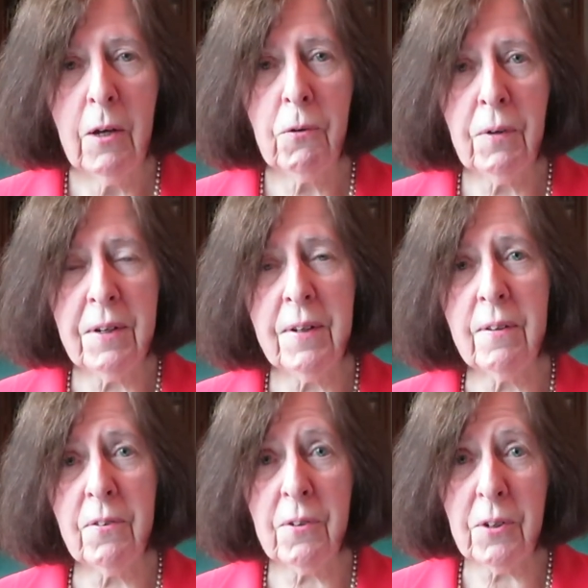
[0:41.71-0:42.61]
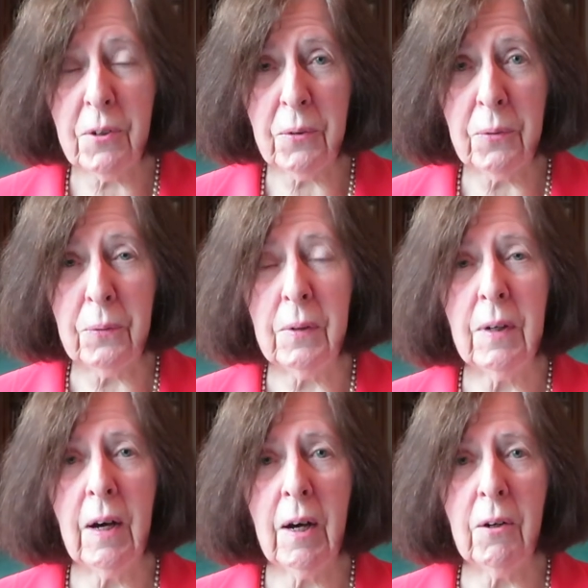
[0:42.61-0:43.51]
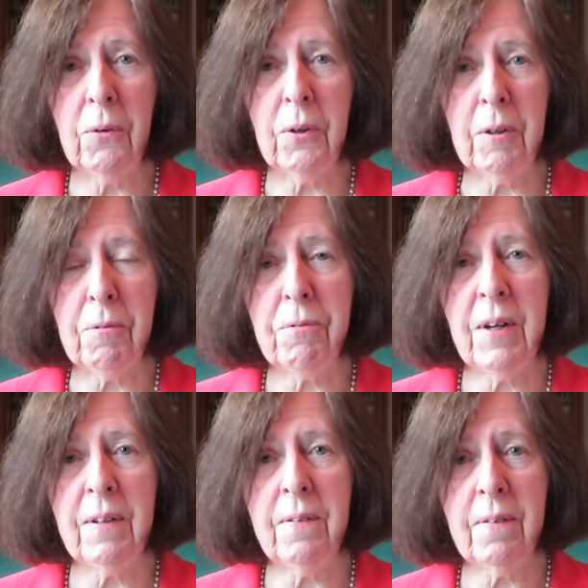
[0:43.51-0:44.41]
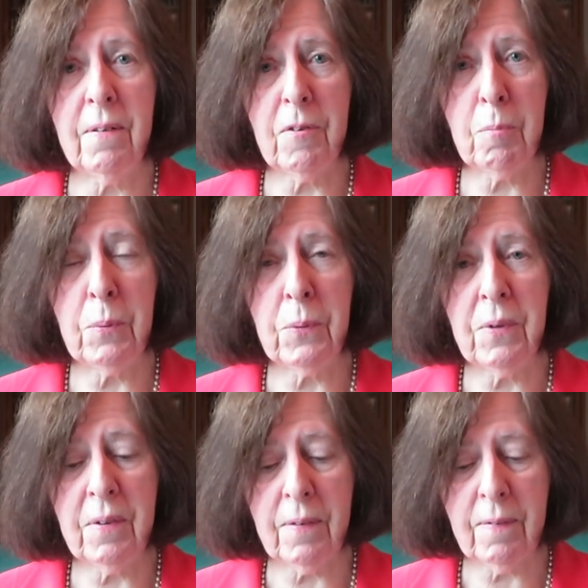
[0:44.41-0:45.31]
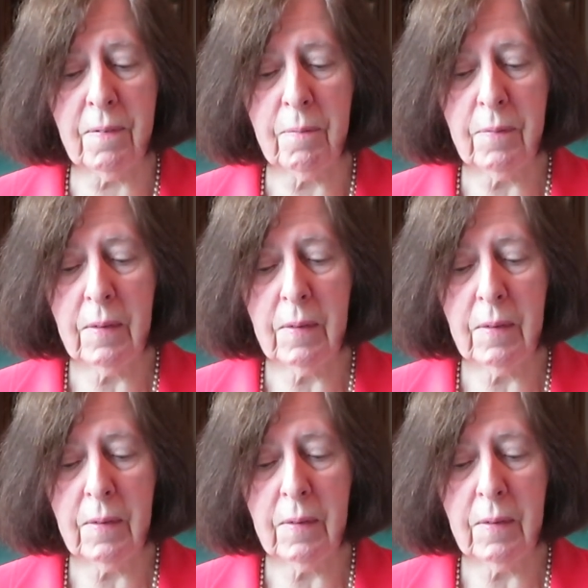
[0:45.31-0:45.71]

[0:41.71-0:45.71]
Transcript: Greetings to you, our loyal friends and supporters,